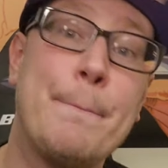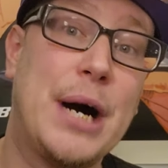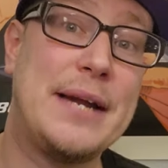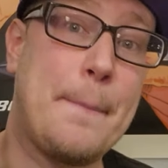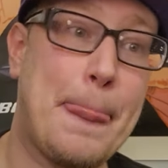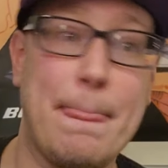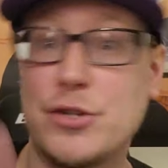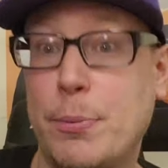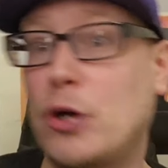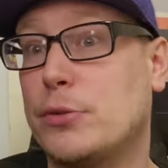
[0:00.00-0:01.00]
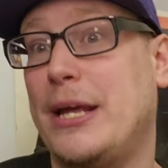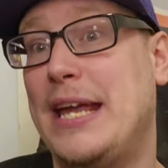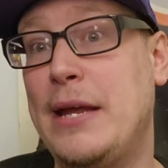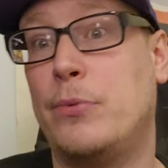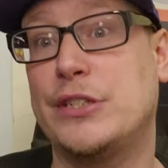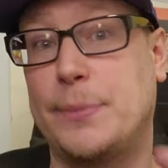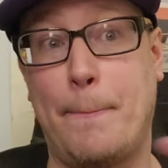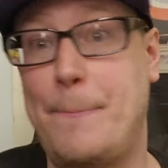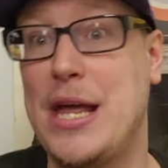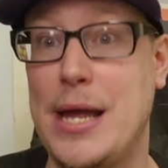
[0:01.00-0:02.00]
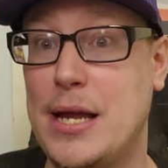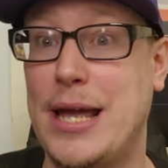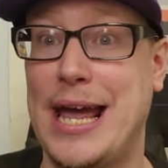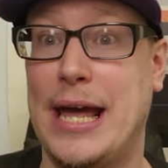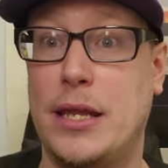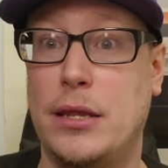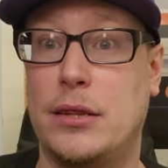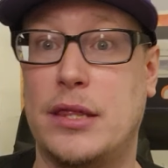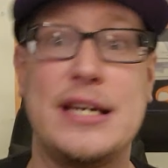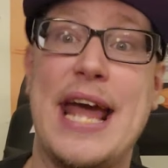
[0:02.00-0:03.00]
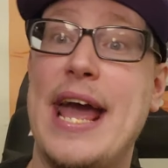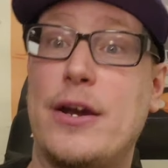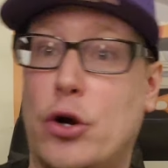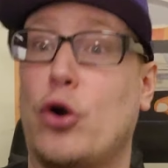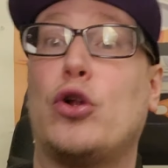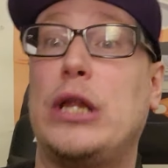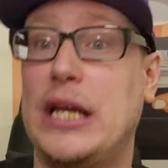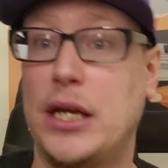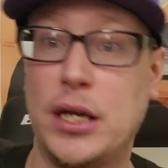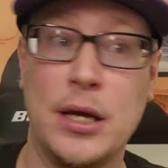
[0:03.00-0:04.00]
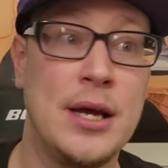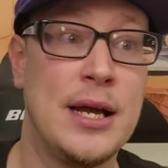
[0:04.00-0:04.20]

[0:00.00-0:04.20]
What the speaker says: But supposedly he was big in the Dan Hurley